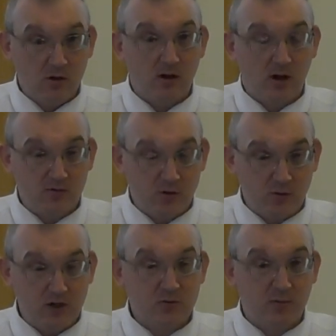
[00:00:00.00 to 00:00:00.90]
have the
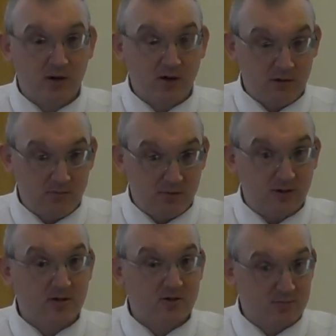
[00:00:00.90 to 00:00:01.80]
Holy Spirit, but
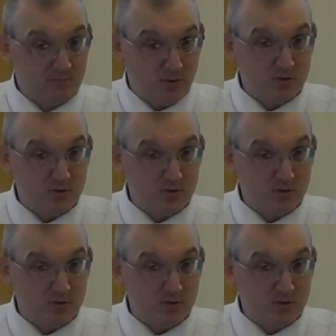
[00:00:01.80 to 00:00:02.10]
it's most